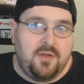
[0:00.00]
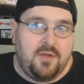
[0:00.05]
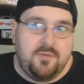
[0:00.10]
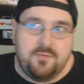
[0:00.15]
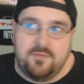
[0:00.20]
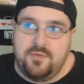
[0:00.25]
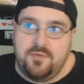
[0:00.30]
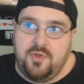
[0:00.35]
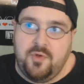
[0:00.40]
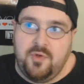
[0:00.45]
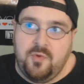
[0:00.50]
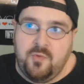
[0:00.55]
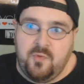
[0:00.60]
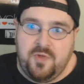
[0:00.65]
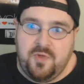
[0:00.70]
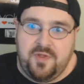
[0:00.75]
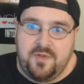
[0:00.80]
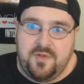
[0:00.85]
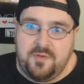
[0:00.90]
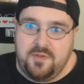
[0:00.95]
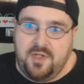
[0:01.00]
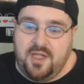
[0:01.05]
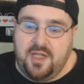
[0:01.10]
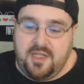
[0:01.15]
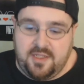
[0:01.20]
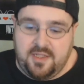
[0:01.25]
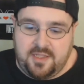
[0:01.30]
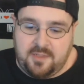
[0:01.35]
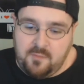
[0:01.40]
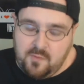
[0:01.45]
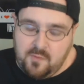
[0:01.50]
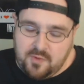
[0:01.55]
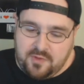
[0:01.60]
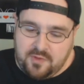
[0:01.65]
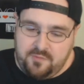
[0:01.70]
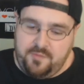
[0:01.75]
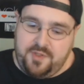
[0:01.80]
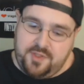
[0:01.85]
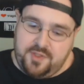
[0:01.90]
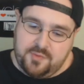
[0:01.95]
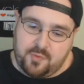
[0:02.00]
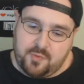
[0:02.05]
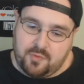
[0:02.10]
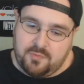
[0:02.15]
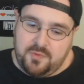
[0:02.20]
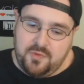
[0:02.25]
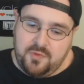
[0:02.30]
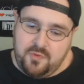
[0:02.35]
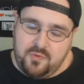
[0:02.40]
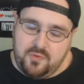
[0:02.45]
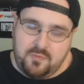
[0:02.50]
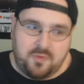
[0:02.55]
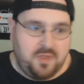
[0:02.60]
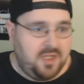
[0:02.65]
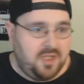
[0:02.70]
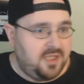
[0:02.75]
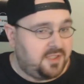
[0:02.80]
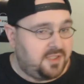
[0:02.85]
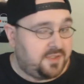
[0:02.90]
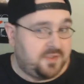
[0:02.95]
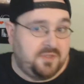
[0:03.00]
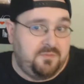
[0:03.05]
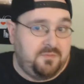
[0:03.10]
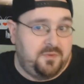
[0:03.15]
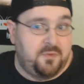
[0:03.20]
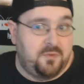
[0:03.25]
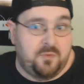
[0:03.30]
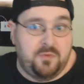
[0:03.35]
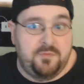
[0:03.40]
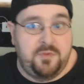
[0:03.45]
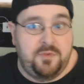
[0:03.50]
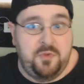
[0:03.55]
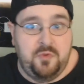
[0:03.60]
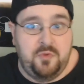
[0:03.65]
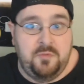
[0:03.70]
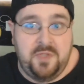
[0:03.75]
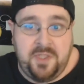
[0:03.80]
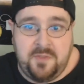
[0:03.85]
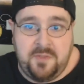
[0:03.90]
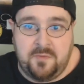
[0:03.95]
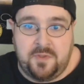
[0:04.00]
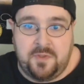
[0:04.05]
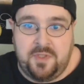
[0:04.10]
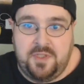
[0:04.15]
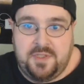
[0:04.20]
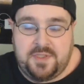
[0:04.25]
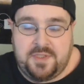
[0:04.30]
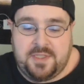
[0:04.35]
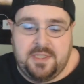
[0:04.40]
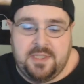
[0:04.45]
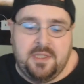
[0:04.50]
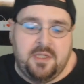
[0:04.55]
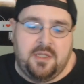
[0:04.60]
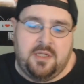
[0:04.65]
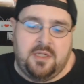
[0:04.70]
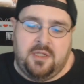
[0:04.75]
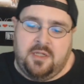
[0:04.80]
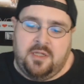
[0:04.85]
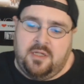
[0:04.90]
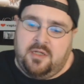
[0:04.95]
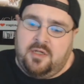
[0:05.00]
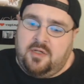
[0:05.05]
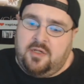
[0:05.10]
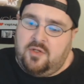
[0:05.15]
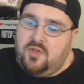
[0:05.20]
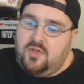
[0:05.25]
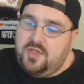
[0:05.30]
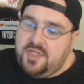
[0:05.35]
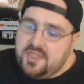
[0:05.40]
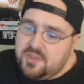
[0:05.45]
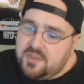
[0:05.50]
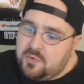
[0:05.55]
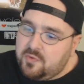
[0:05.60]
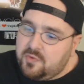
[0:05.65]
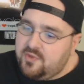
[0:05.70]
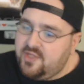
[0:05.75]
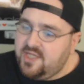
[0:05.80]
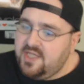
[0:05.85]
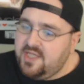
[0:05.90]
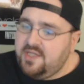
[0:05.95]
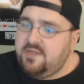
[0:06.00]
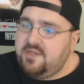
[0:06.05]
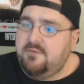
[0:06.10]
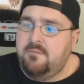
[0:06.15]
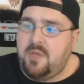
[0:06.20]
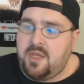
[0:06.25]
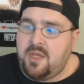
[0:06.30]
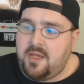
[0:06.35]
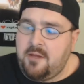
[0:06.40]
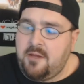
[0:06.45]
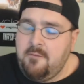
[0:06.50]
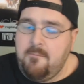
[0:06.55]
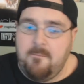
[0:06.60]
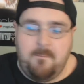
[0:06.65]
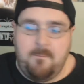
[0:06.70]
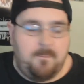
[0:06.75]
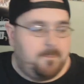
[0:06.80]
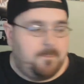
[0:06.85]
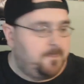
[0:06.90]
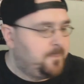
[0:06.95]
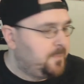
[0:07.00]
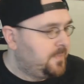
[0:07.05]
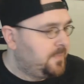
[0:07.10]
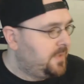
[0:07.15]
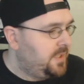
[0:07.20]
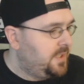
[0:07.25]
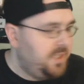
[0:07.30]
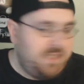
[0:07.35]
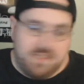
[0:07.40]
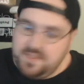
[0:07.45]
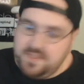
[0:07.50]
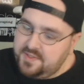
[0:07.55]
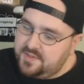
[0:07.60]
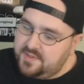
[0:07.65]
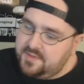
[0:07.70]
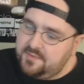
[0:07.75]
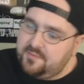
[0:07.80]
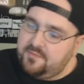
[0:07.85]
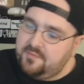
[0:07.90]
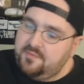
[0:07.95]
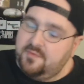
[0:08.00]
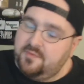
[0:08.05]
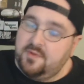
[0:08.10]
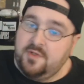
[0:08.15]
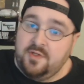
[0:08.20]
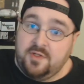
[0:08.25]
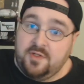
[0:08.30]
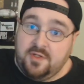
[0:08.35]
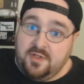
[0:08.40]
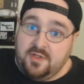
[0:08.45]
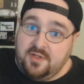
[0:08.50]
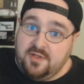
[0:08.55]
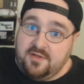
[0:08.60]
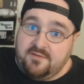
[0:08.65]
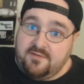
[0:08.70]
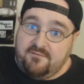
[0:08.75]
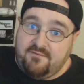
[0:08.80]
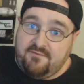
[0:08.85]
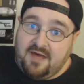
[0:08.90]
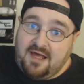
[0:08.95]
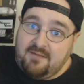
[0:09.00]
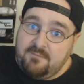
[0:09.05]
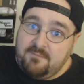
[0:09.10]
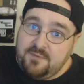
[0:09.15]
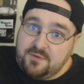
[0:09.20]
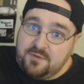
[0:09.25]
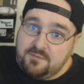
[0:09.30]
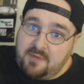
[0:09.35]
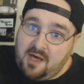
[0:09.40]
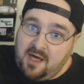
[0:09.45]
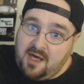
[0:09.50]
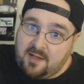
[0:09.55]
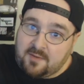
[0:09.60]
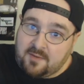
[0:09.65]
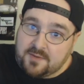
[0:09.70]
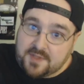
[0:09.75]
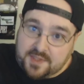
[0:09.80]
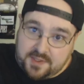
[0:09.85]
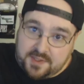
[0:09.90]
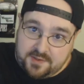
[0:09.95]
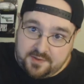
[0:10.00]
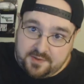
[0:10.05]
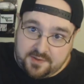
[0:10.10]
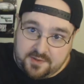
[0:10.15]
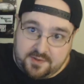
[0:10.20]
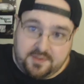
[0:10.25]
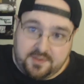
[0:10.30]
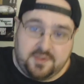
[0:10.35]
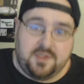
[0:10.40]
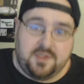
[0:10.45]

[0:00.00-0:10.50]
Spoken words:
don't know whether or not they wanted me to review them or not, so I'm going to review them anyways. These were sent to me in these little 5-mil bottles